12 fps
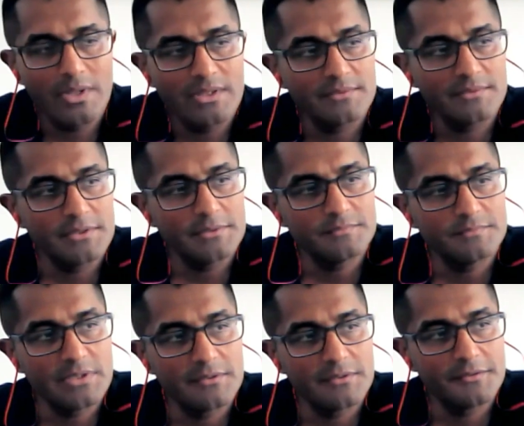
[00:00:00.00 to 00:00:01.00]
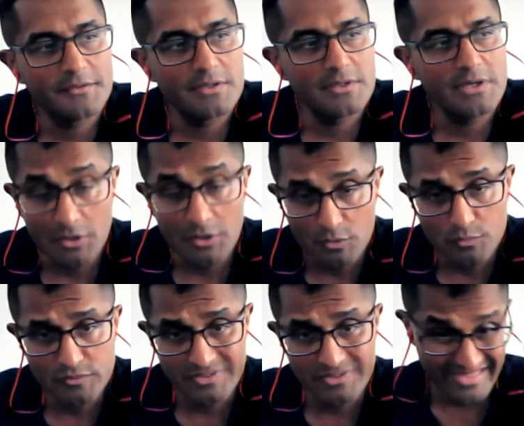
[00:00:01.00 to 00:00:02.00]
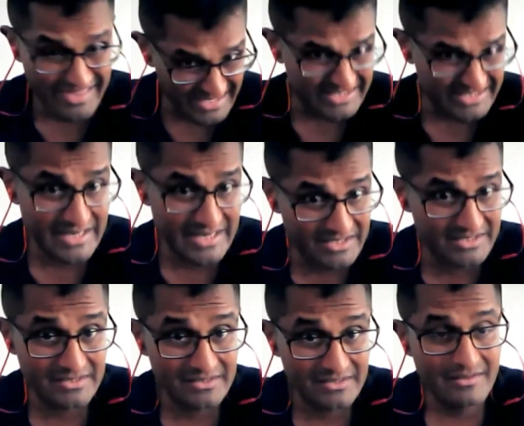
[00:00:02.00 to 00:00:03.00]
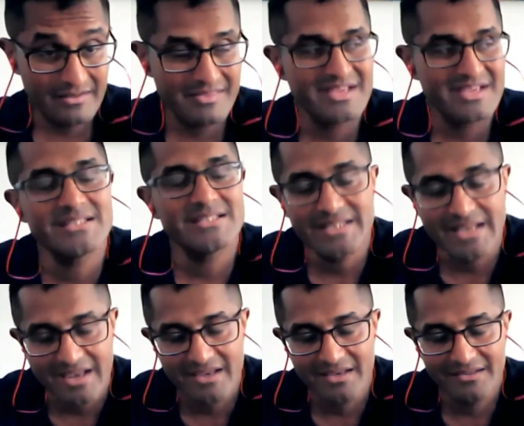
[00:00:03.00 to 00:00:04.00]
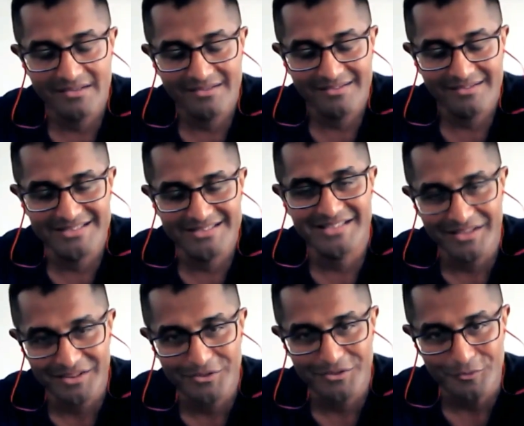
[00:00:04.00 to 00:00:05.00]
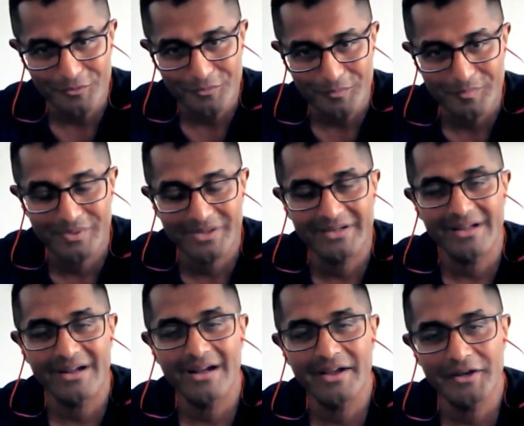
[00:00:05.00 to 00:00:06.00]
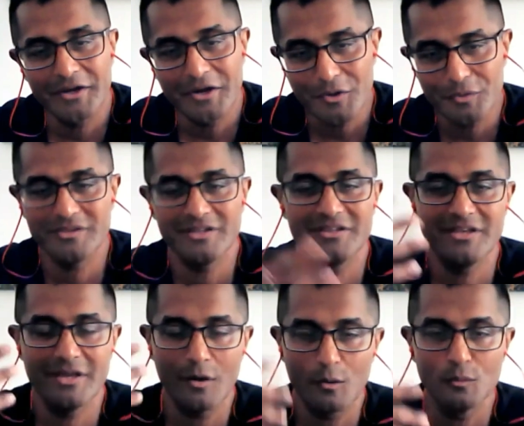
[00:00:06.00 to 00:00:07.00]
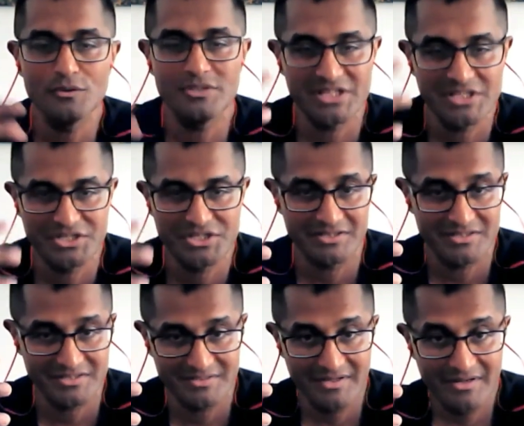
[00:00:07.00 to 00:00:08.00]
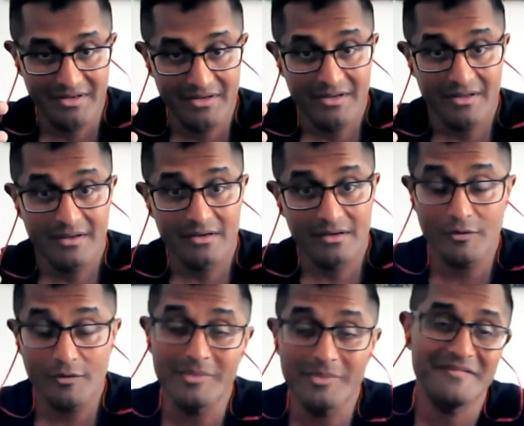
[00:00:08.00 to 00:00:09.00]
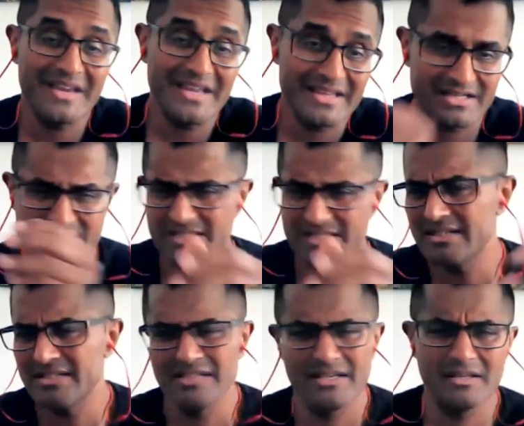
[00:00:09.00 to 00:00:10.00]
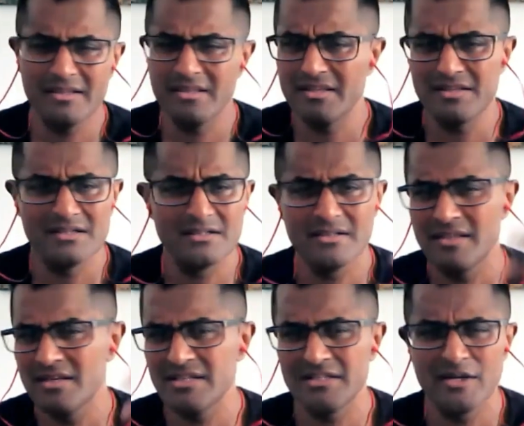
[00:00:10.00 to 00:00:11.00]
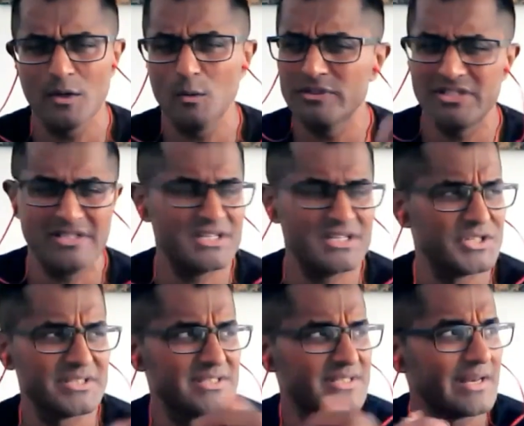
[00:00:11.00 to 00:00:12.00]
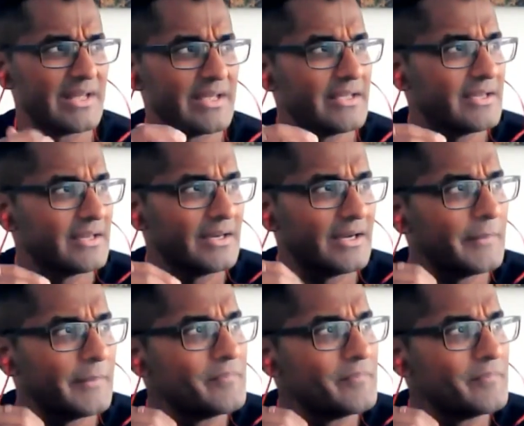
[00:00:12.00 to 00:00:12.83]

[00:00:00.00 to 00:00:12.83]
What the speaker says: The Hindus these days, they say it's Hindu, but I know that the old teachings from the Vedas, these are the old teachings, like